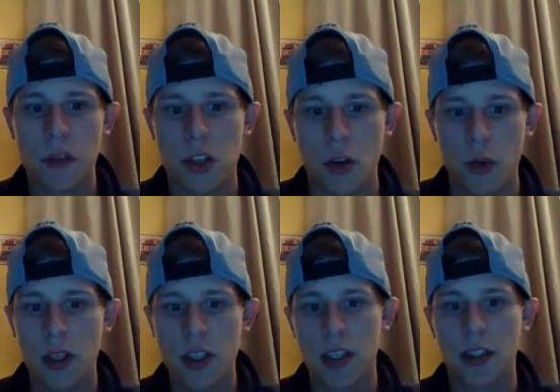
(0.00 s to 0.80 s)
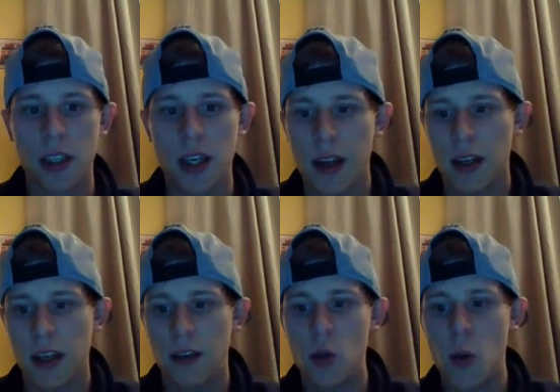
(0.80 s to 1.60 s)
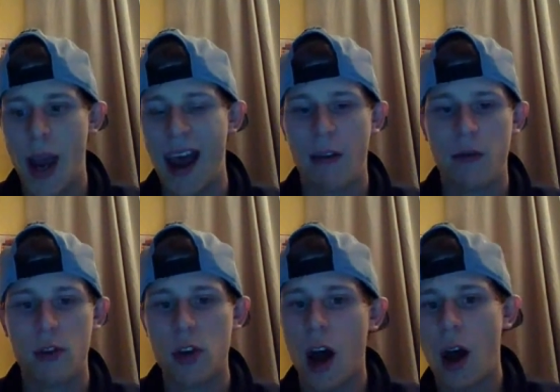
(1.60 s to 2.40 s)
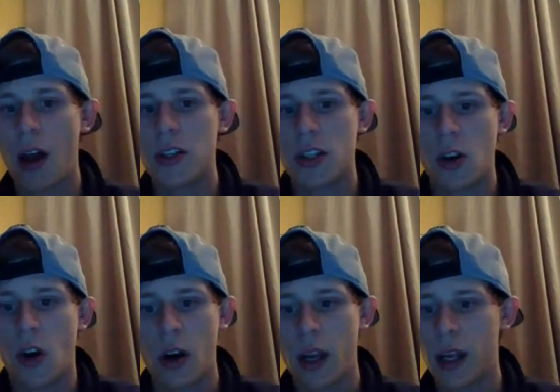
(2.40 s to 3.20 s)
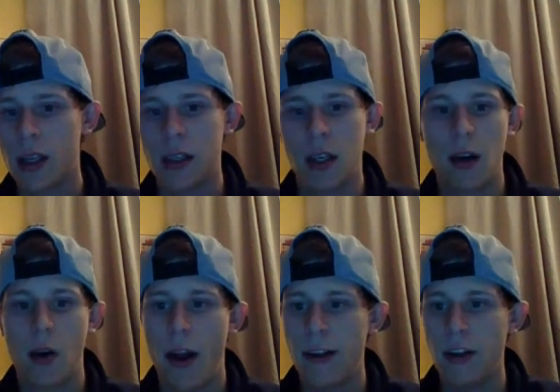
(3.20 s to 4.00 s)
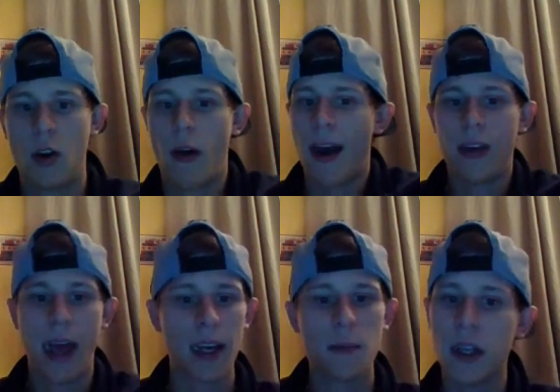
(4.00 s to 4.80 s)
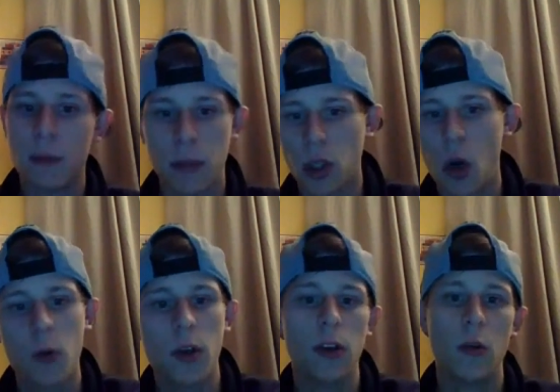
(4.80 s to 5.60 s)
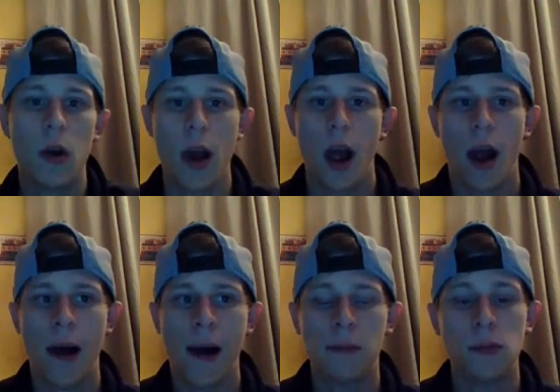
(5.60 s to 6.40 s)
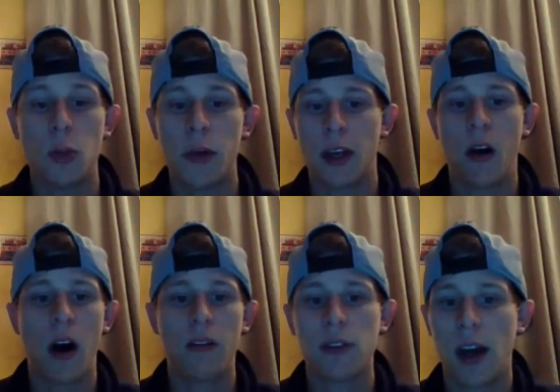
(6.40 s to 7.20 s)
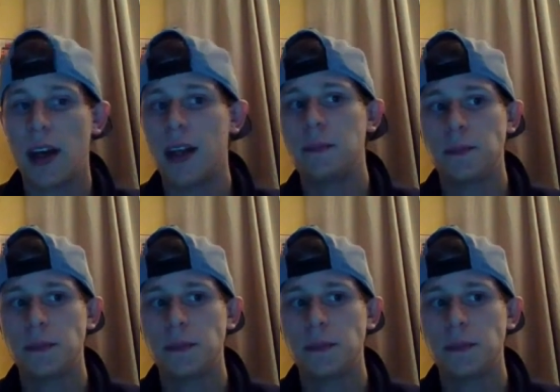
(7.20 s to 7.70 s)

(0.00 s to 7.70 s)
So realistically, if you have not started, you don't have anybody below you doing it offline,